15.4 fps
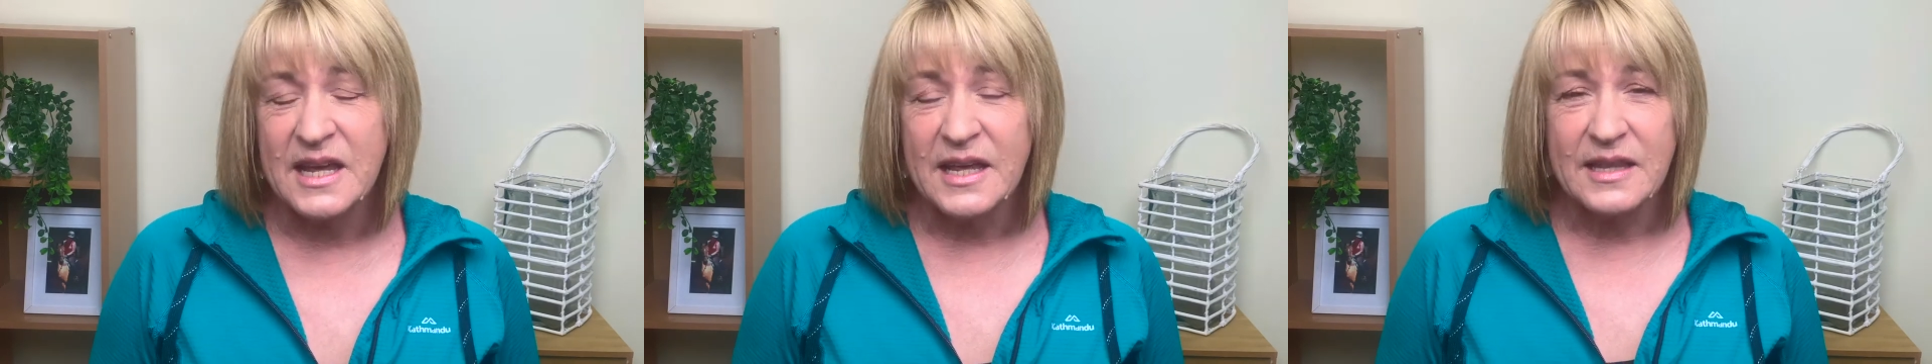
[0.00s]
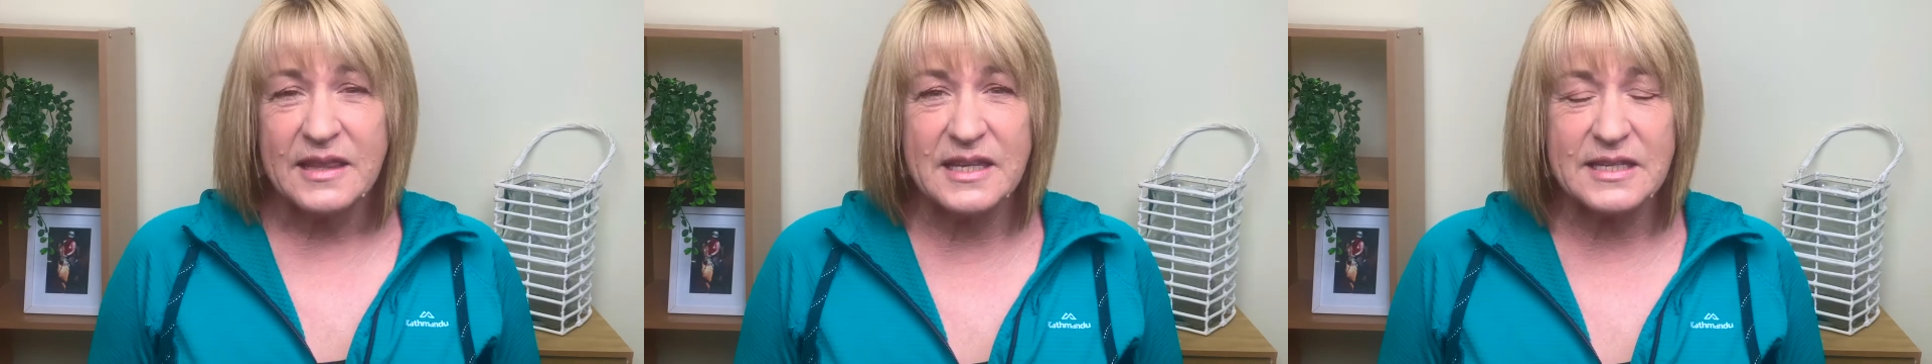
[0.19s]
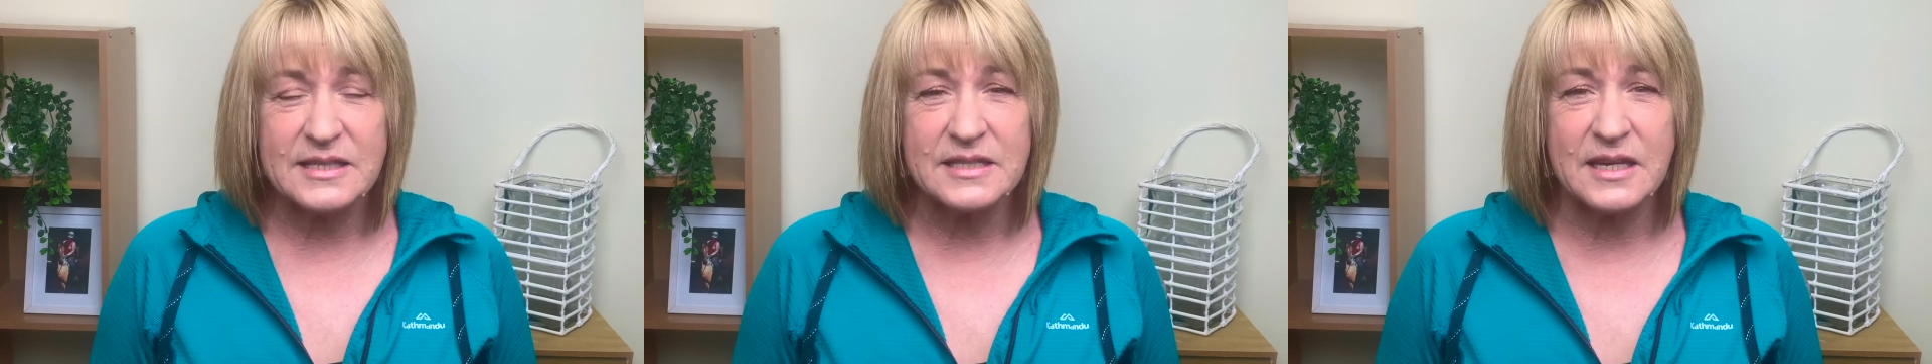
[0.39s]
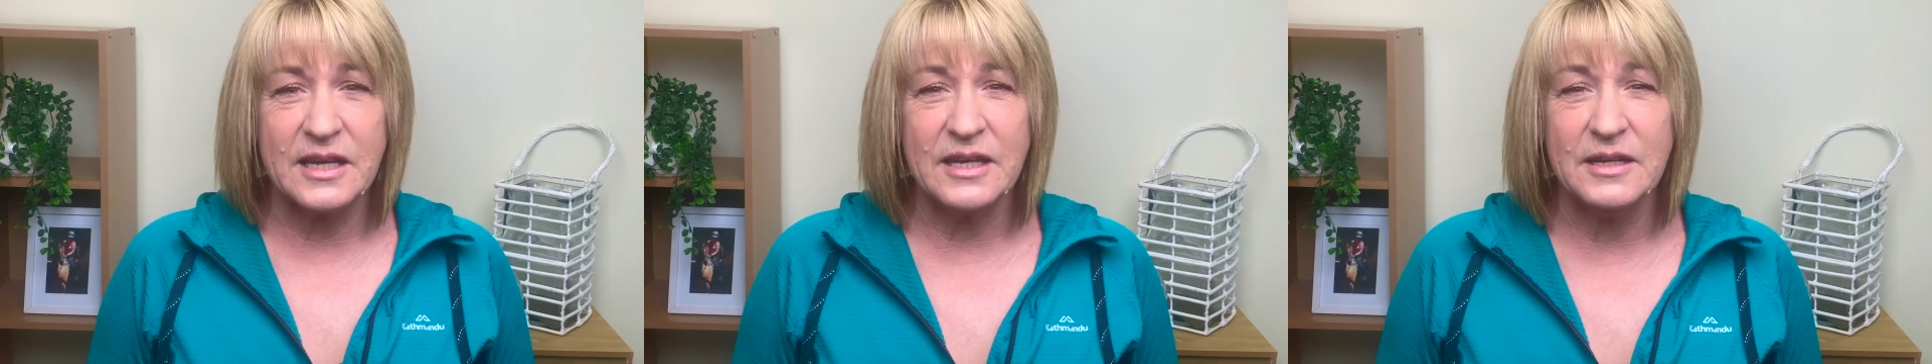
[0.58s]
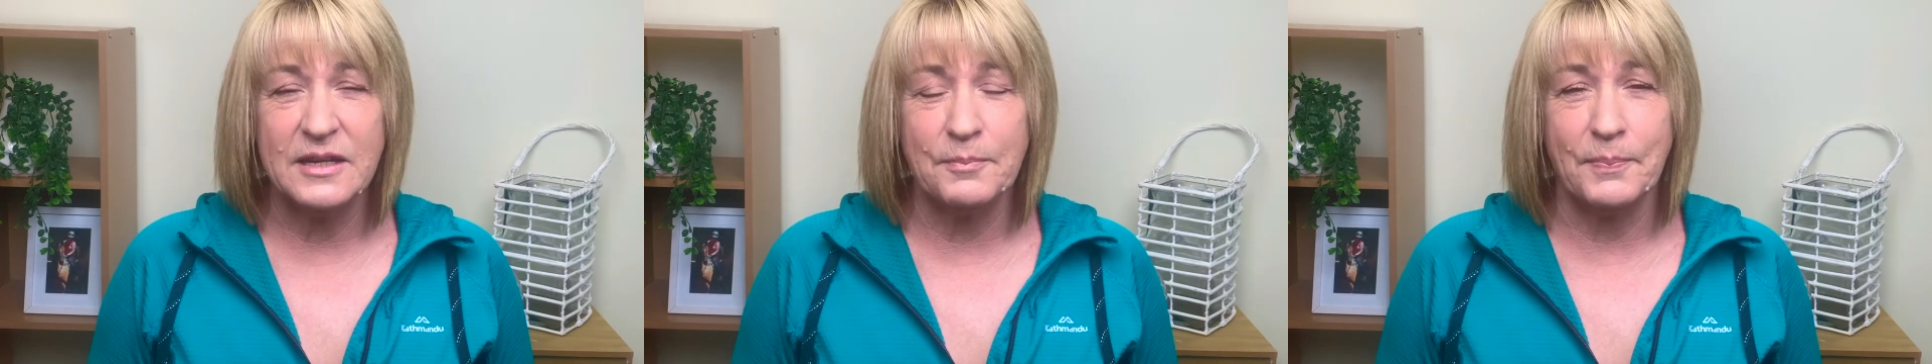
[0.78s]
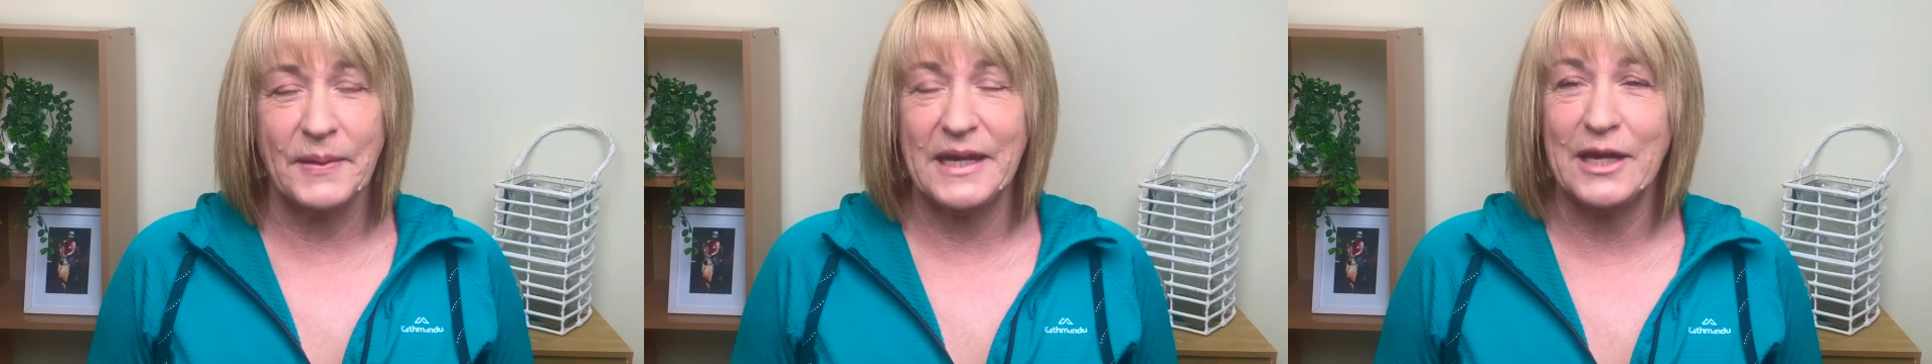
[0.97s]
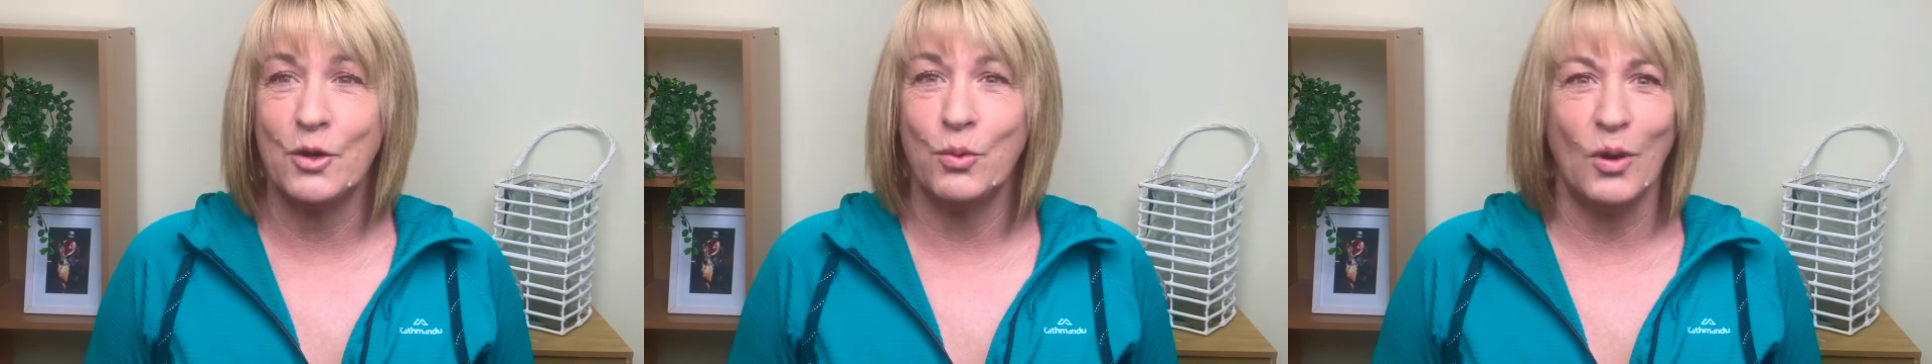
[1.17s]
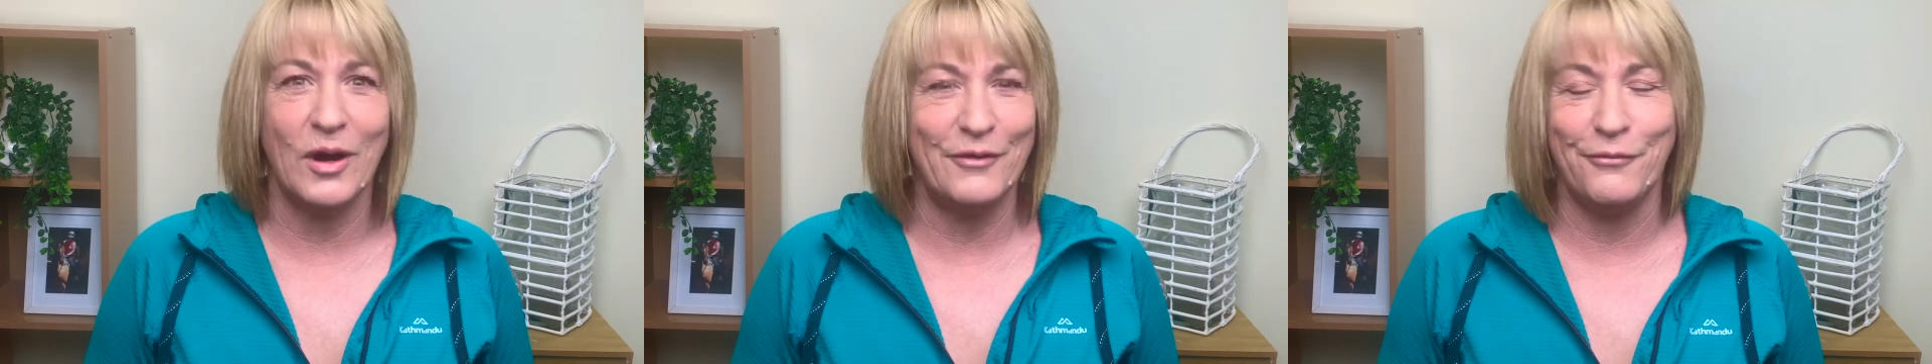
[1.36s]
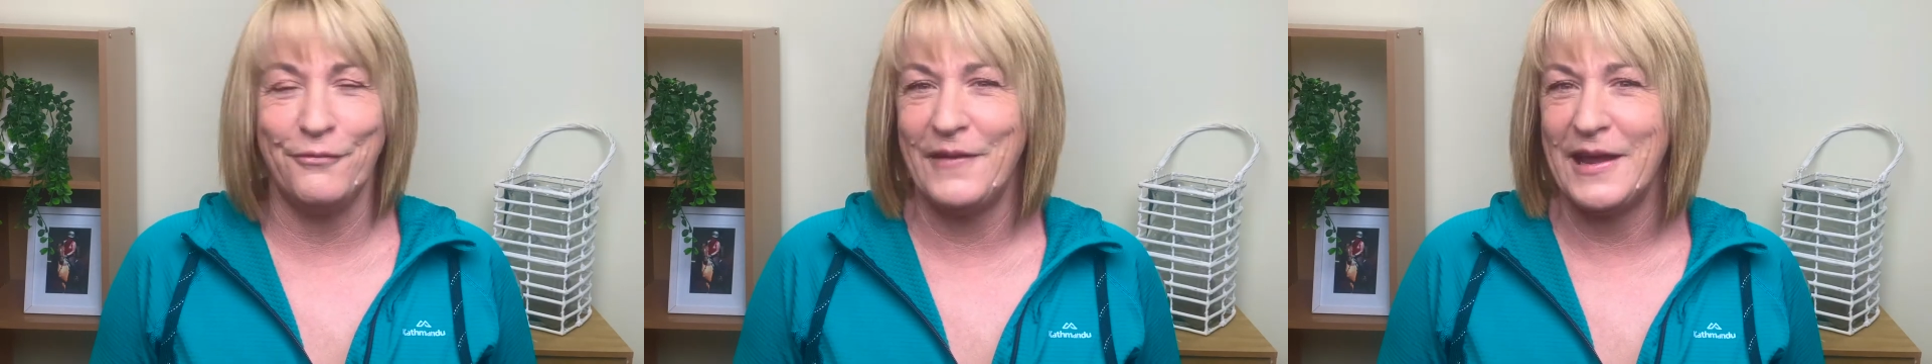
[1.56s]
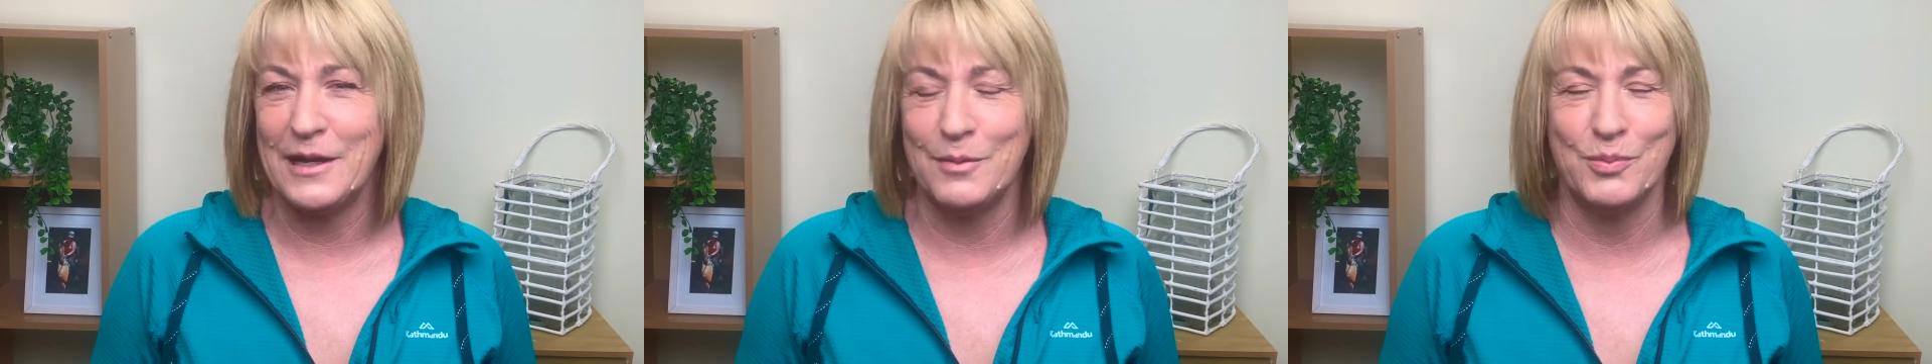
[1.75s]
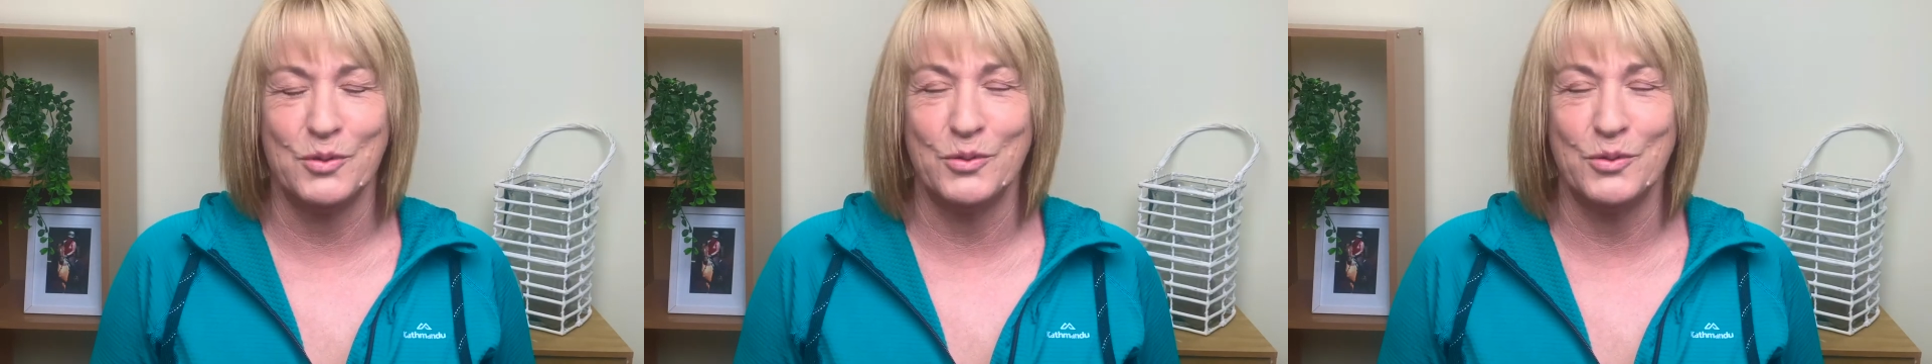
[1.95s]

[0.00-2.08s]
this can be quite fallible